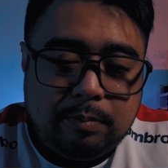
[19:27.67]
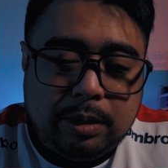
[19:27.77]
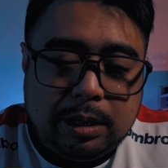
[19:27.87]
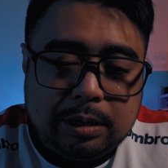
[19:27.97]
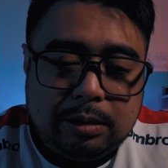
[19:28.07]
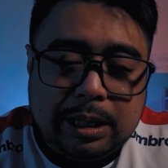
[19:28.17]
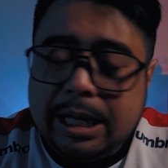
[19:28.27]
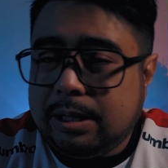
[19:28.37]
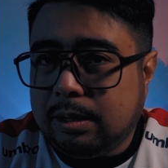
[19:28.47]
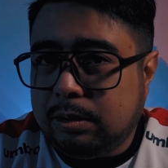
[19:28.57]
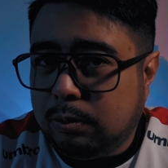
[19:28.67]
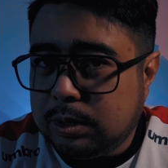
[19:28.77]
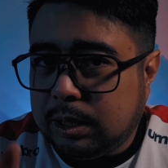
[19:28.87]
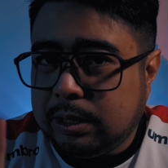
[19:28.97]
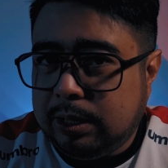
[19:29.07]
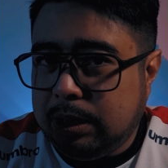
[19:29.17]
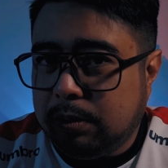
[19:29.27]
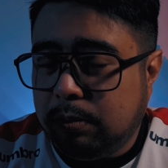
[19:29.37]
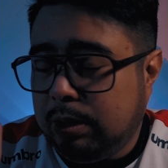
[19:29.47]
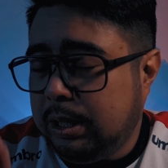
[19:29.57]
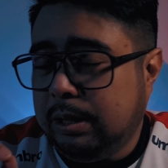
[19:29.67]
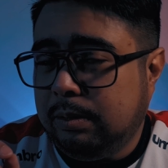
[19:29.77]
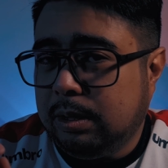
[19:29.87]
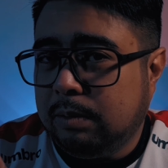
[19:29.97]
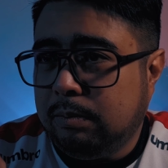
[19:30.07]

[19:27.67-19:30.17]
But again, those are the only